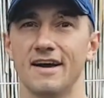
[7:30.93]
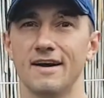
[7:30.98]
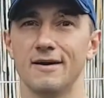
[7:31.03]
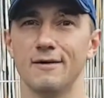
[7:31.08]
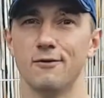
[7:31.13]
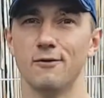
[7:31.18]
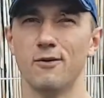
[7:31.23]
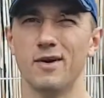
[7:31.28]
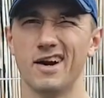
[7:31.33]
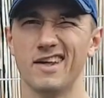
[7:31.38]

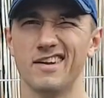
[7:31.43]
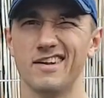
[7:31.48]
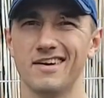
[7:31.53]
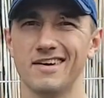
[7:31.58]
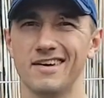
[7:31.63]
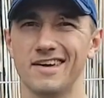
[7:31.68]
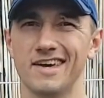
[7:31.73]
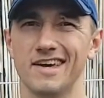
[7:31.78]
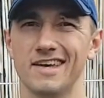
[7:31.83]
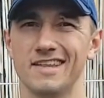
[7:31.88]
why not
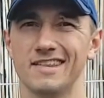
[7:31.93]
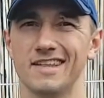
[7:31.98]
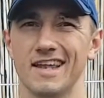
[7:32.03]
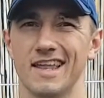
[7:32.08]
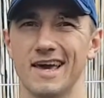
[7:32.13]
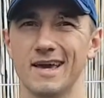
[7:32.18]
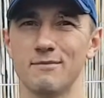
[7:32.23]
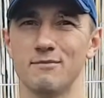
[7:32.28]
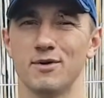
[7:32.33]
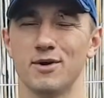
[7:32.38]
hit the
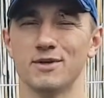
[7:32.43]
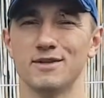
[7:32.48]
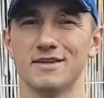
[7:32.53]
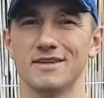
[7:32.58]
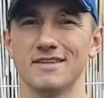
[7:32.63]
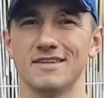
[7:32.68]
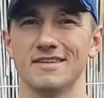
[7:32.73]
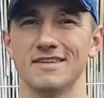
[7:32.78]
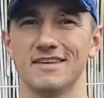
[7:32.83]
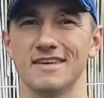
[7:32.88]
like
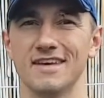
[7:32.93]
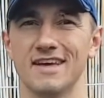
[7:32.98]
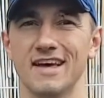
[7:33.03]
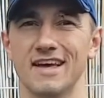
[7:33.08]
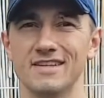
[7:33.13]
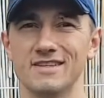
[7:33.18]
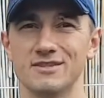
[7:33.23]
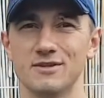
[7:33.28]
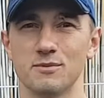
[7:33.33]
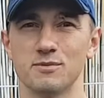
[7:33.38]
button
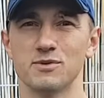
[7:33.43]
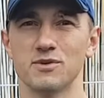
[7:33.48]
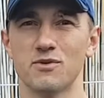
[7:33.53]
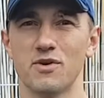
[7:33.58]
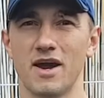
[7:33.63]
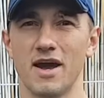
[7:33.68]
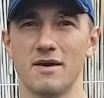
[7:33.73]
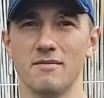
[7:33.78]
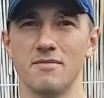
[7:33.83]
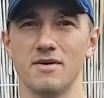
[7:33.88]
and
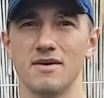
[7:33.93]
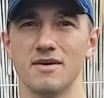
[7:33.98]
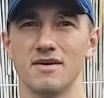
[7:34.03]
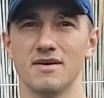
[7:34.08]
subscribe?